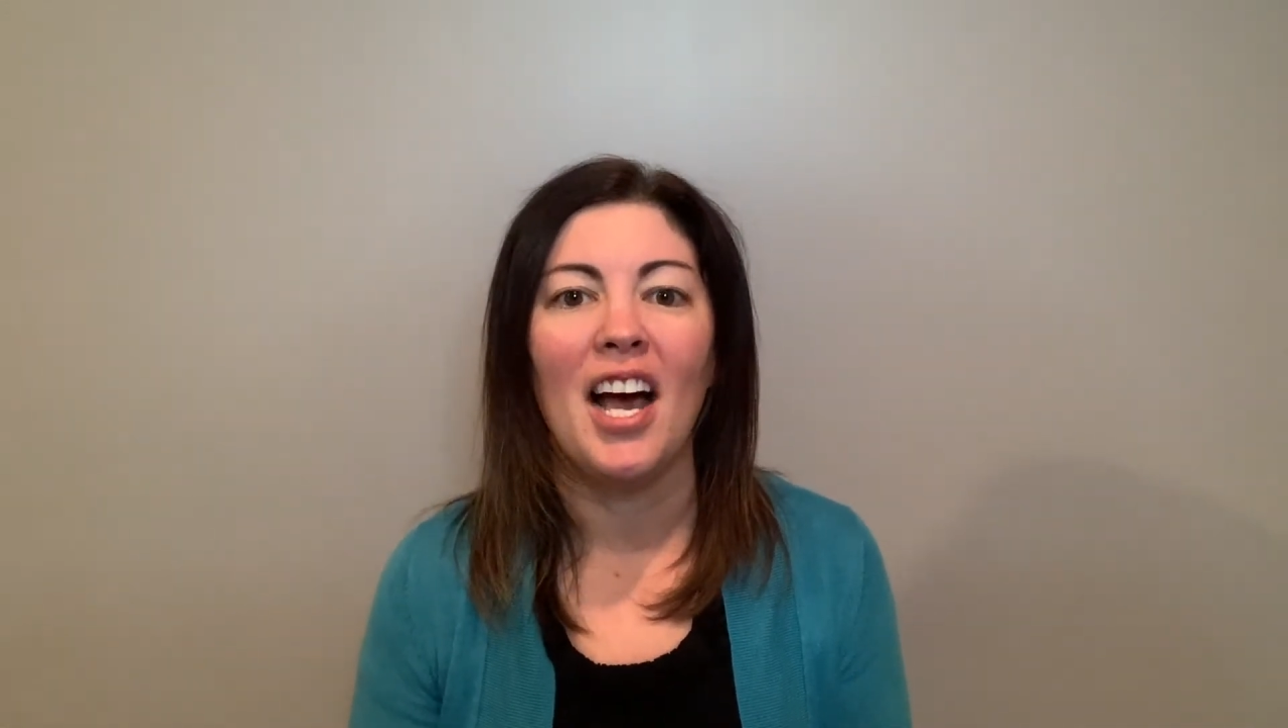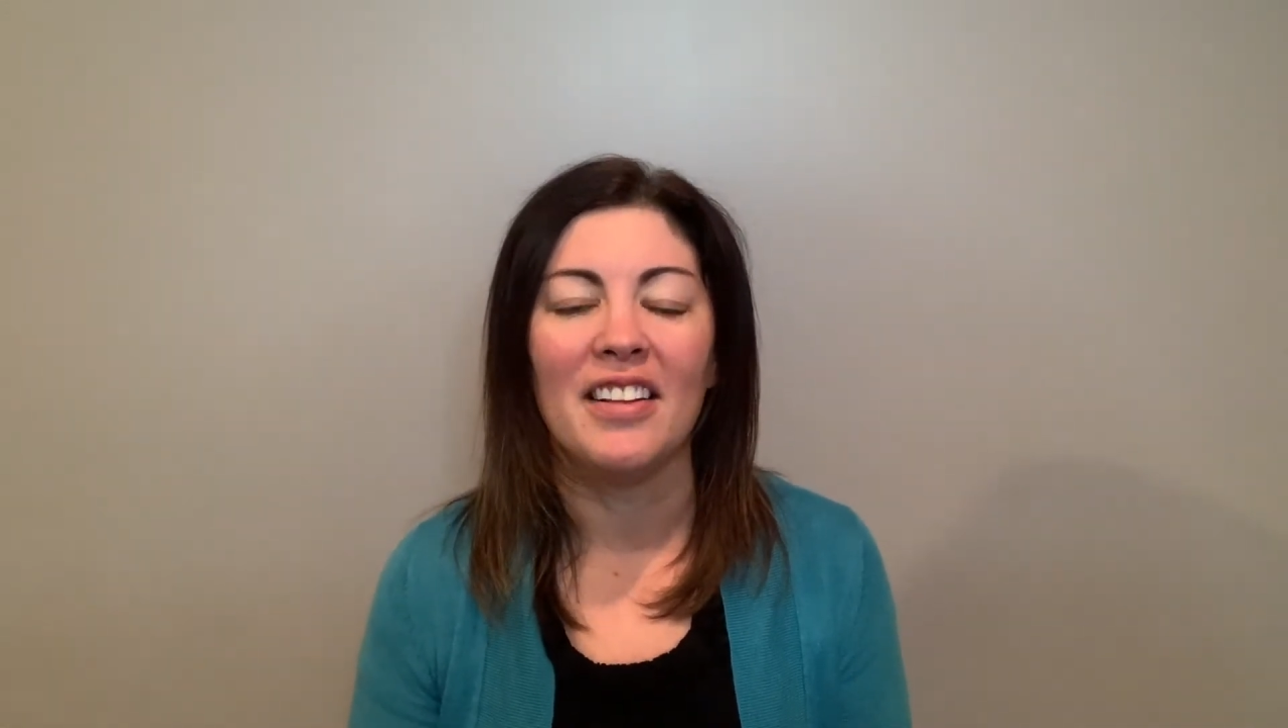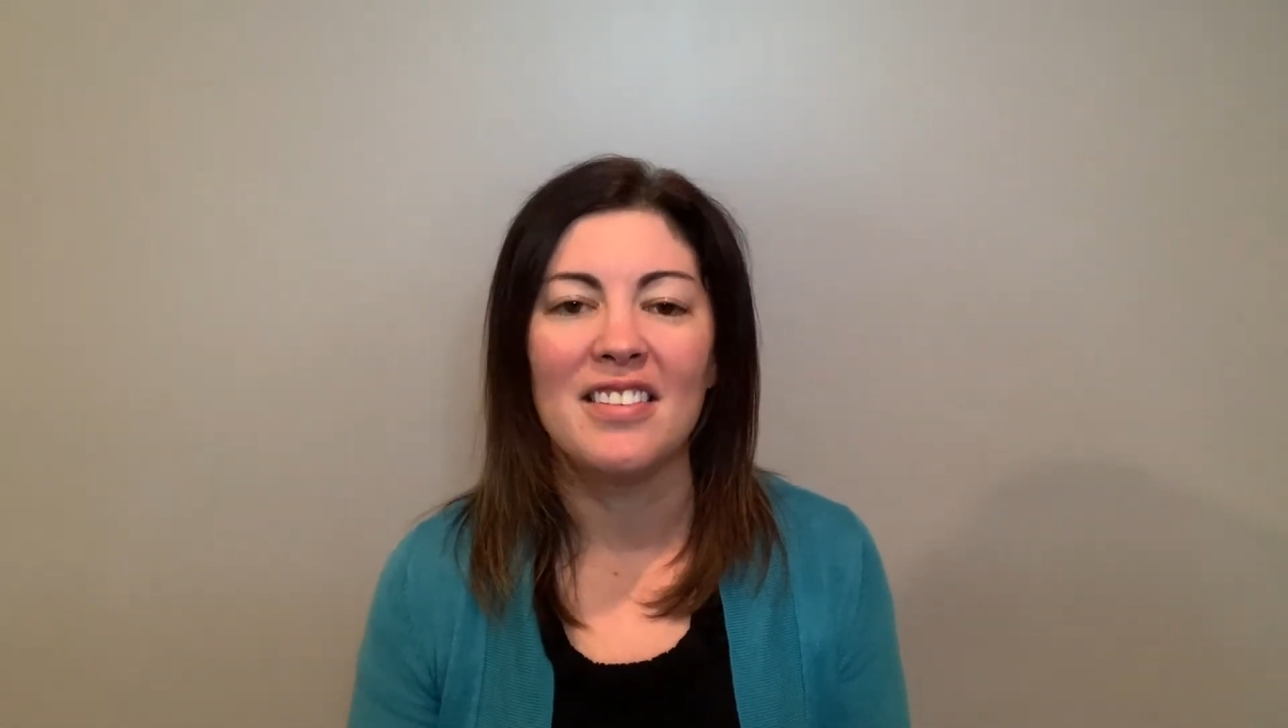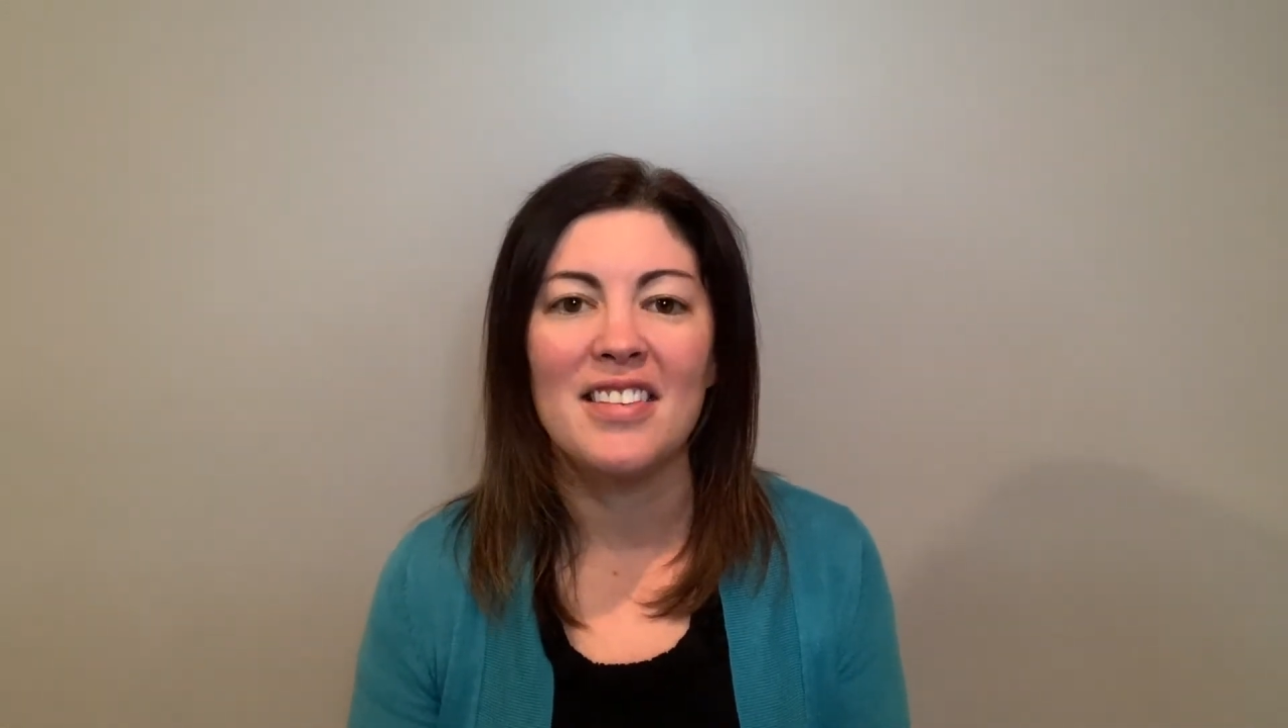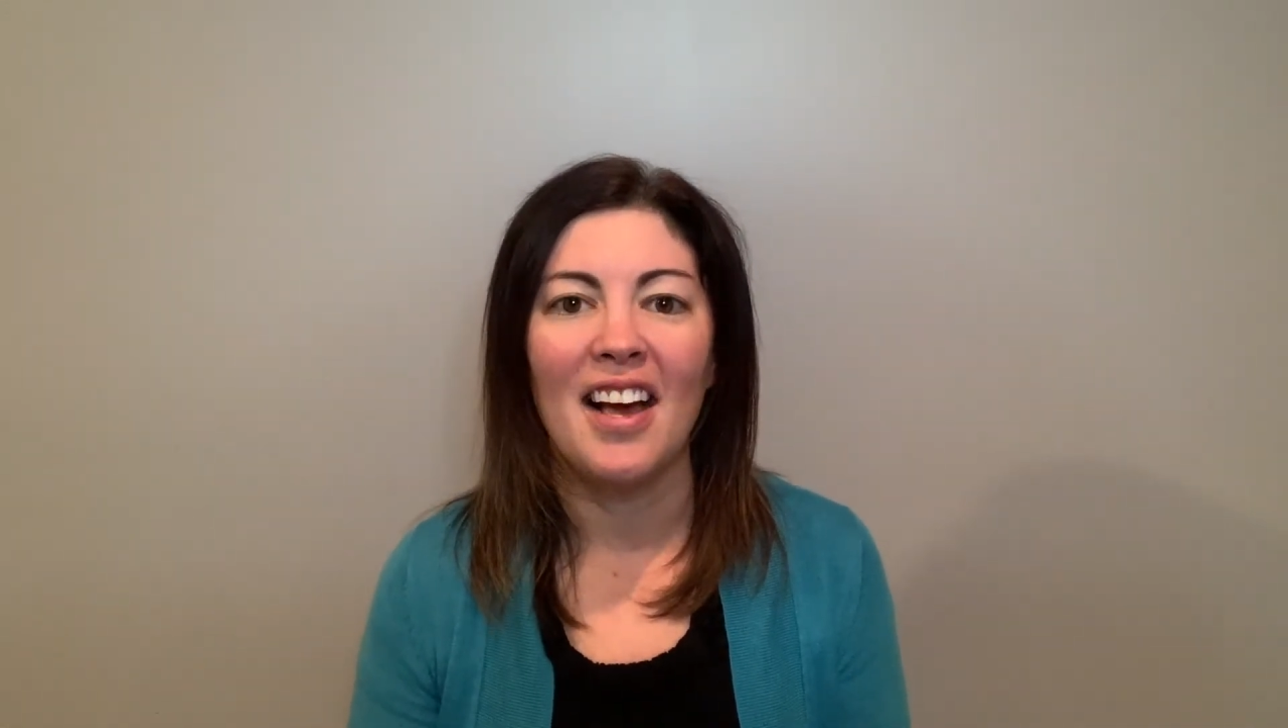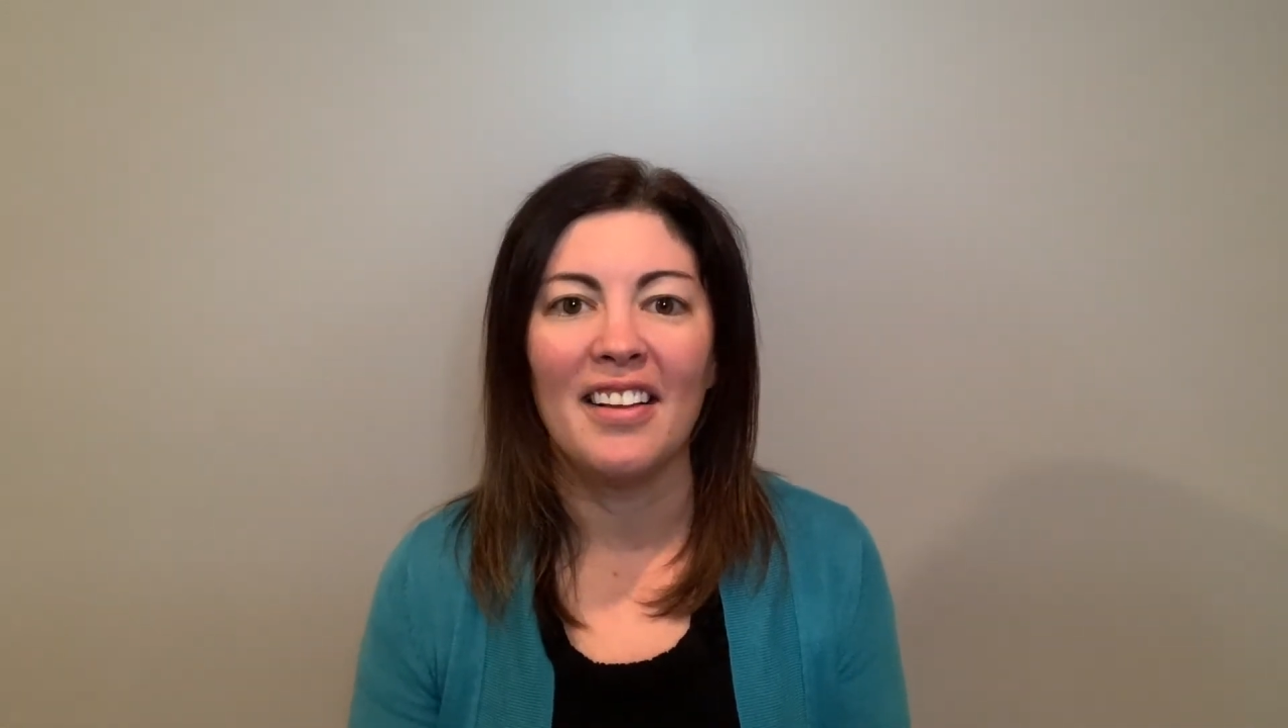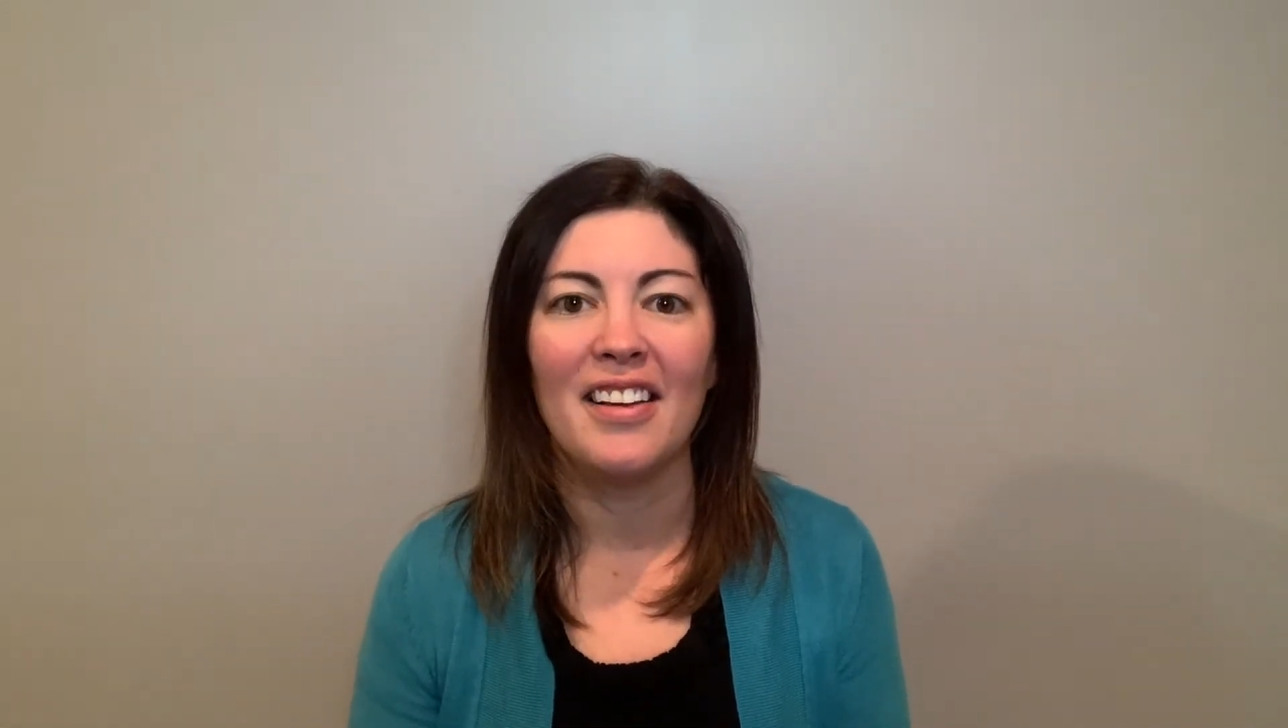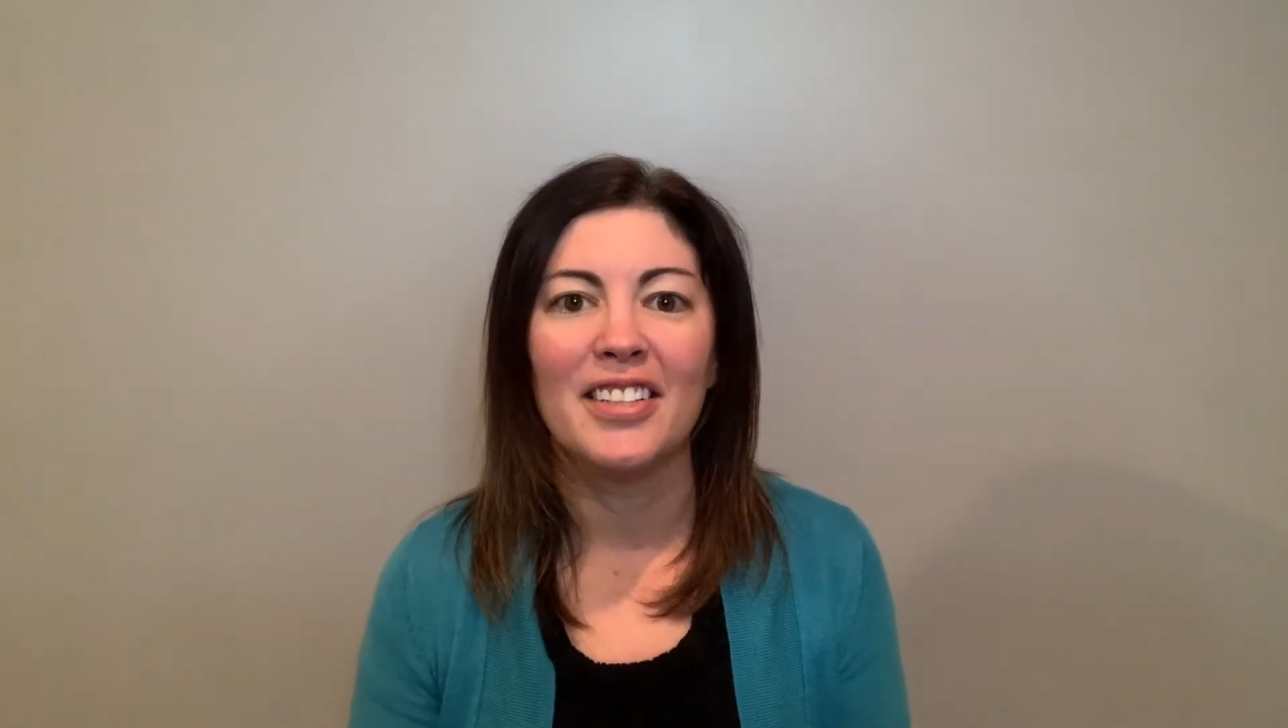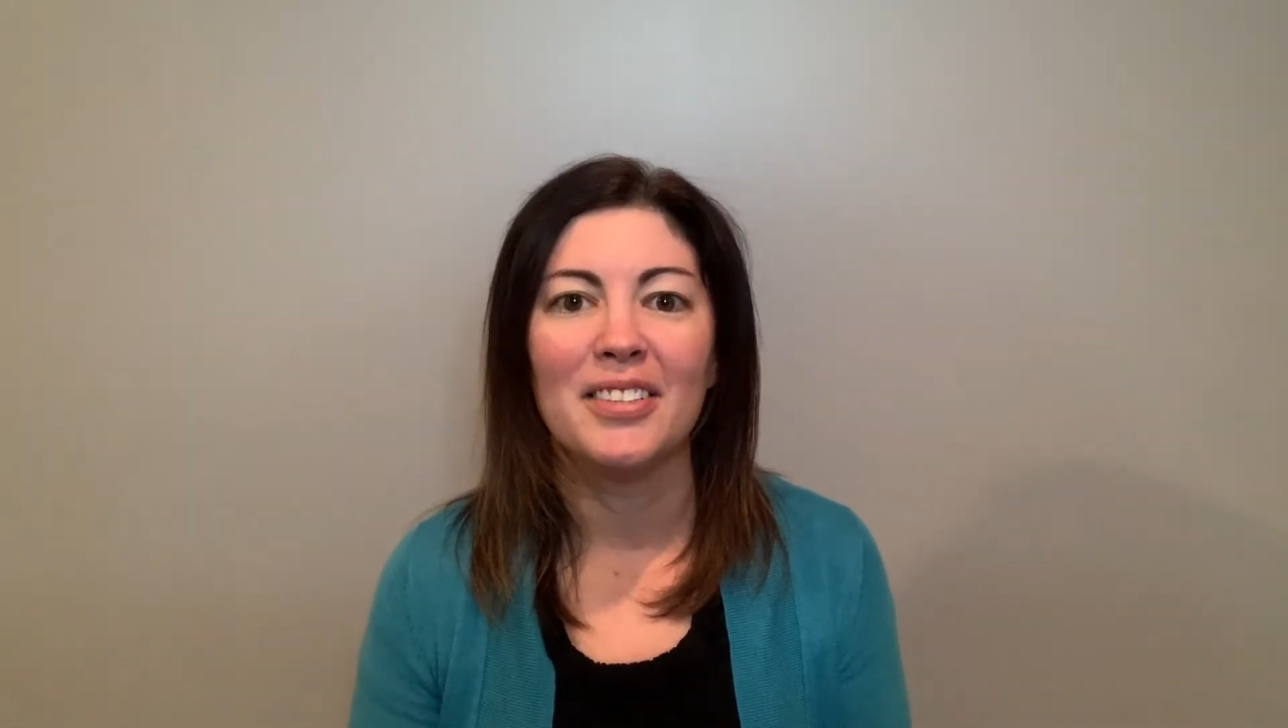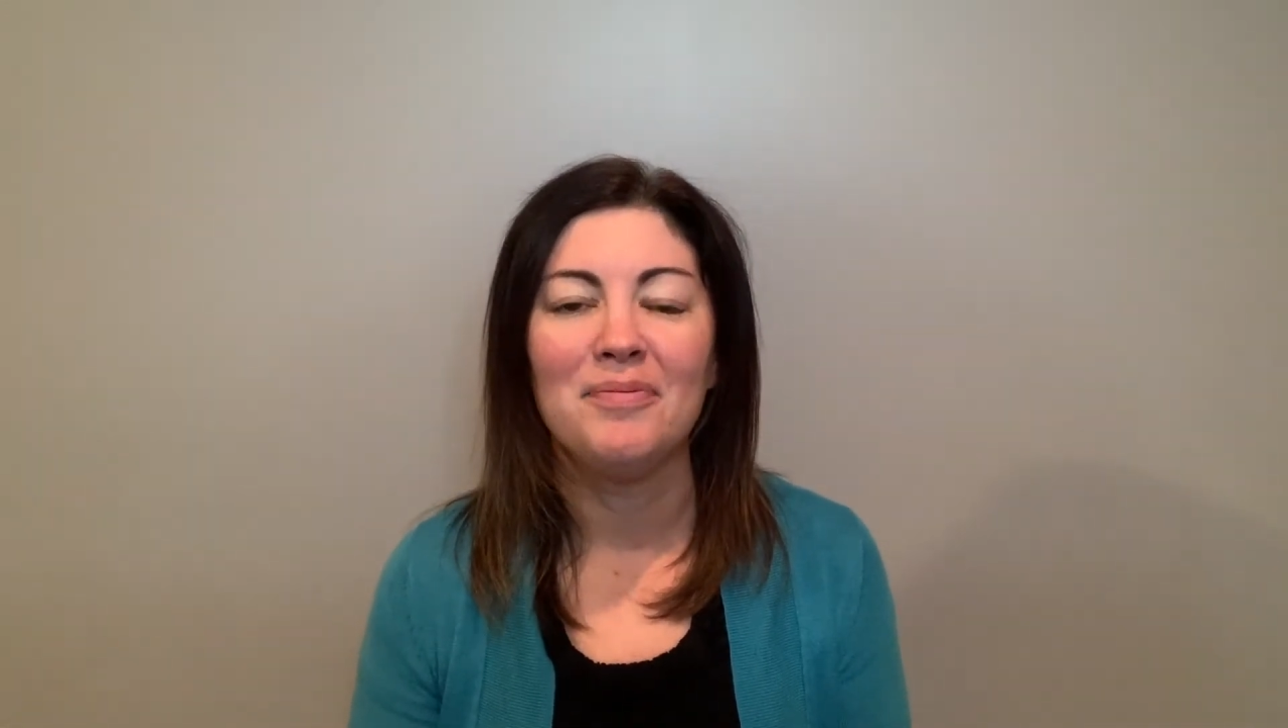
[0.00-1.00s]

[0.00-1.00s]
on the Skyliner.